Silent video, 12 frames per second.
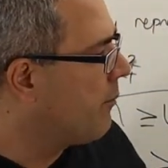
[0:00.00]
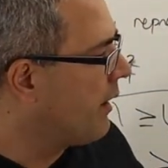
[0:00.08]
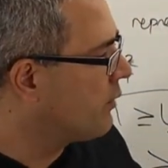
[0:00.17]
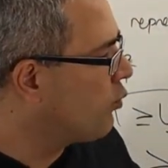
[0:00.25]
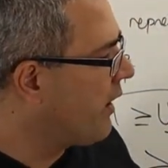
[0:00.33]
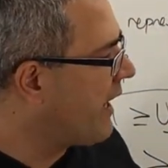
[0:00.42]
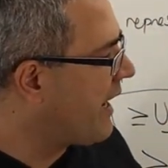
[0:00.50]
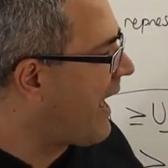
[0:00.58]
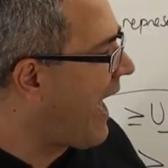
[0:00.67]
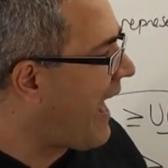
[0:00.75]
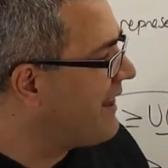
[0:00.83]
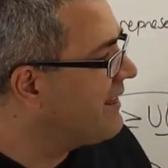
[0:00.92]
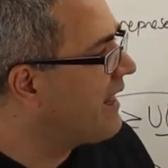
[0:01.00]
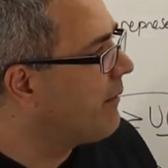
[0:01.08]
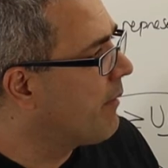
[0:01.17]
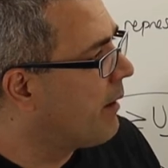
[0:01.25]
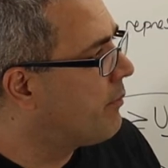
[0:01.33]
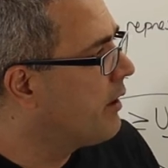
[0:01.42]
but when I add
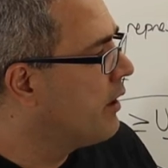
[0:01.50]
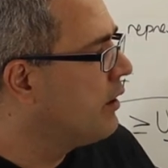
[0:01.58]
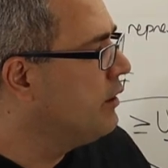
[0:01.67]
them up,